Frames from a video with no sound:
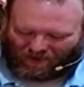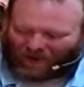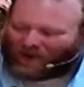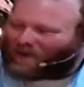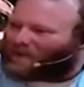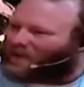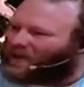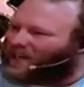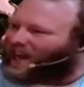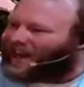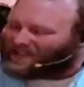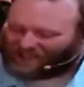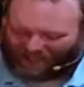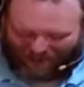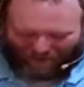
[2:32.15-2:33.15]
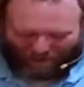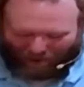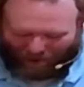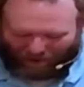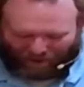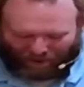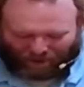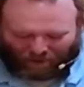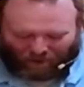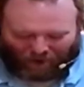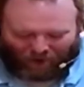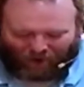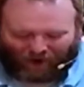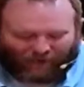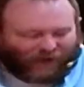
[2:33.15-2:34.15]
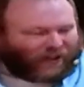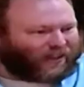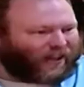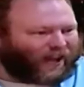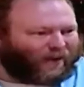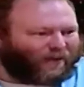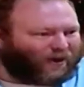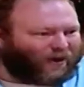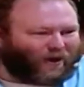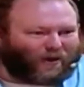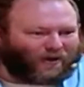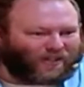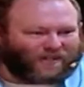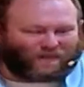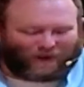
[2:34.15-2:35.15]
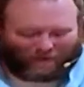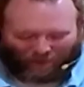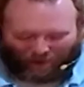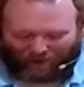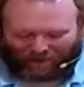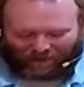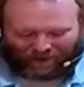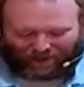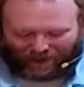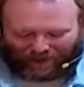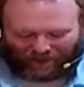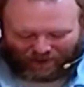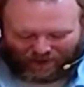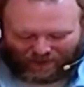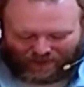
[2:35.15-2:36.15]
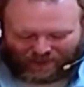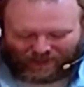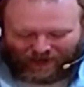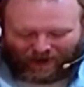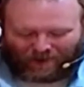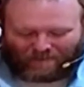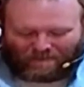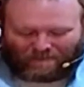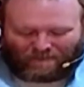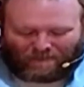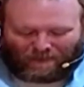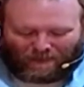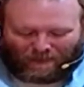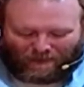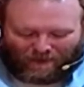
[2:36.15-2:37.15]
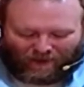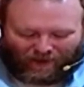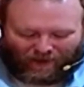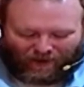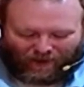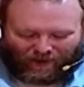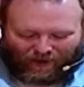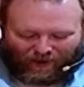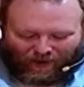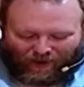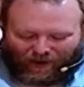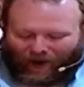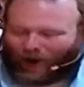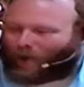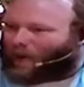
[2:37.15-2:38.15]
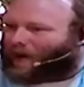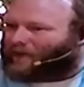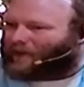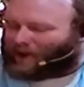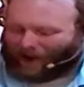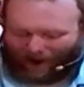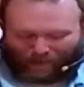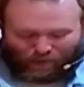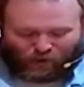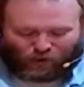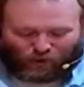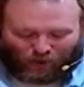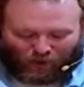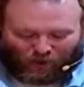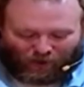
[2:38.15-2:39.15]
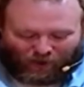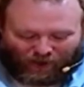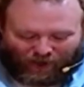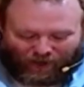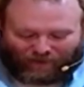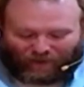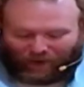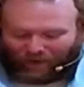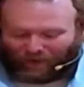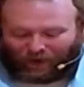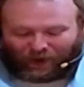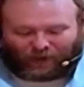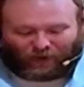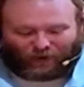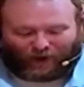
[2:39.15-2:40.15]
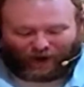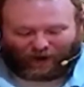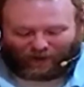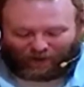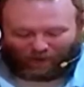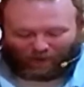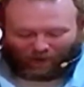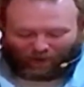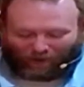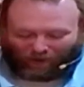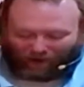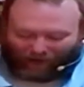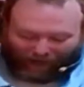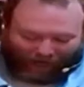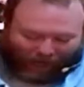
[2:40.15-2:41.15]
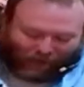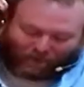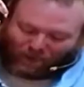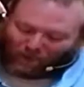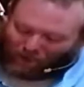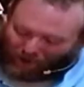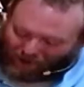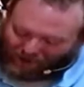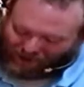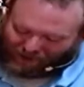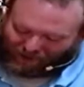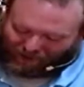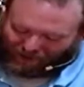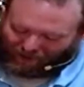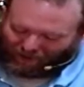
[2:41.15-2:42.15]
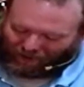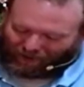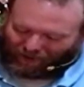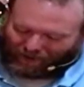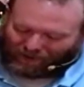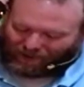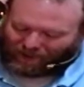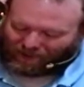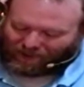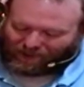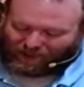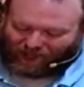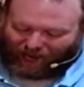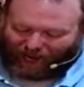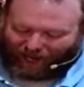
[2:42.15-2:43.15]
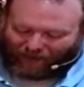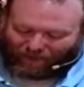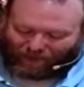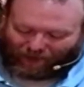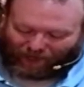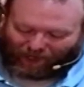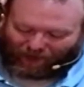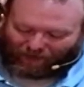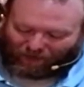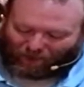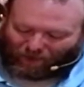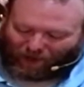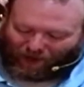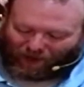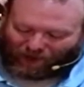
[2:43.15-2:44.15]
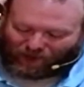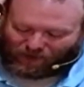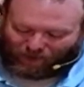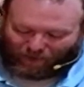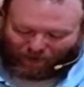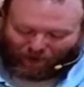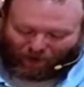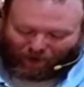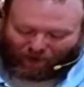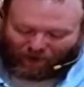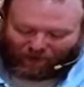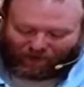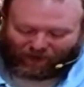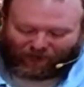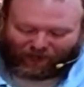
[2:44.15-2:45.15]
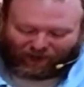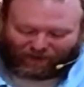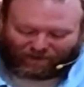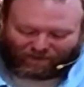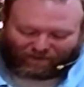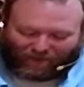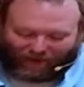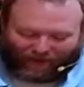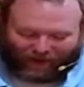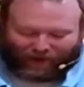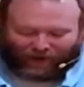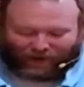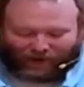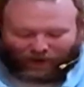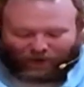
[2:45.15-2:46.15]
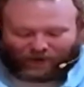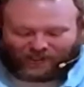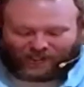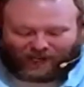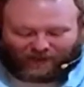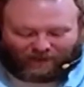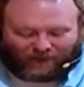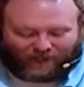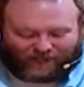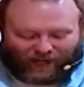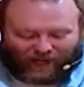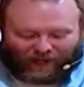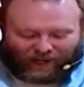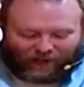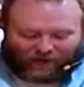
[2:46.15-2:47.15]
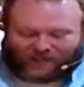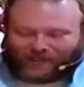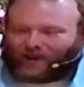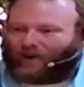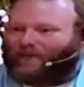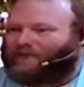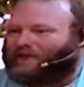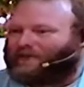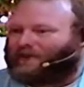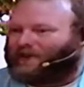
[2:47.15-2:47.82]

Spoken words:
Well, yes, in a perfect world, everything would always be perfect at Christmas time. However, I'm sure that if you've looked around the world at any point since Adam and Eve were banished from the Garden of Eden, you can safely say to yourself,